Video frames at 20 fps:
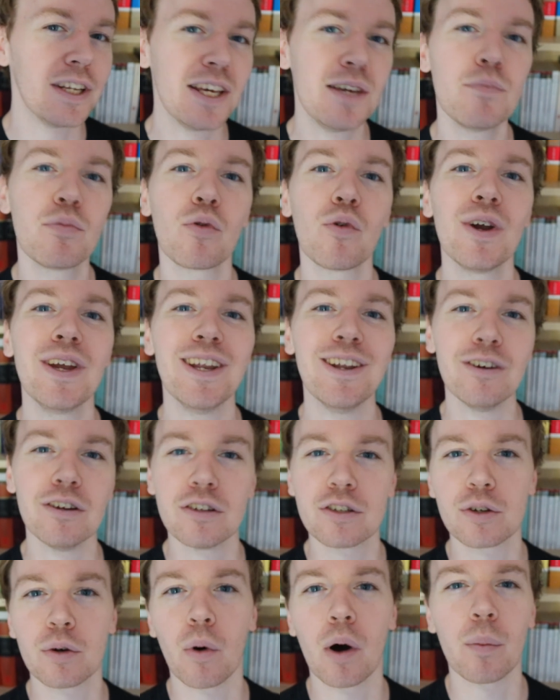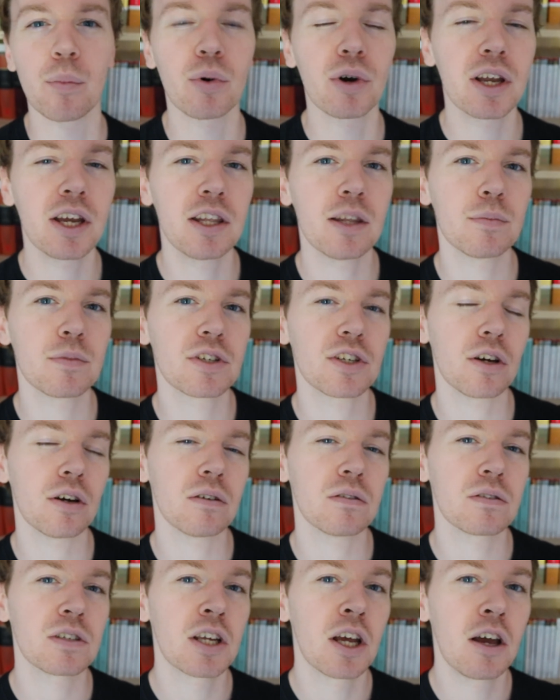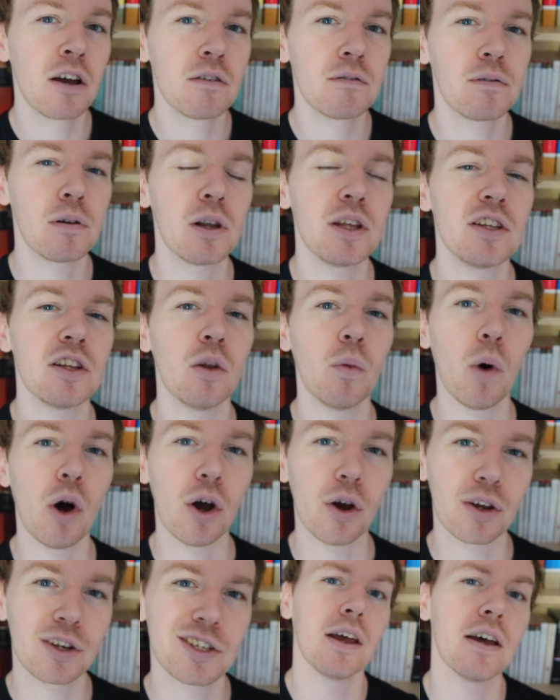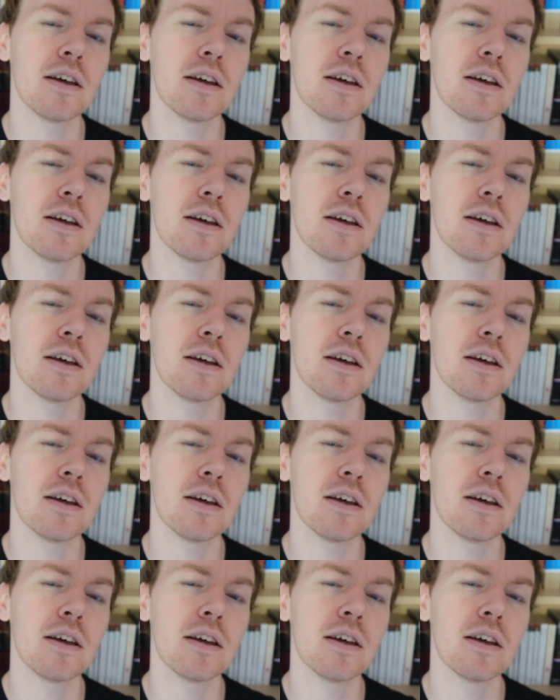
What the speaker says: deep readers who are bringing themselves fully to the works.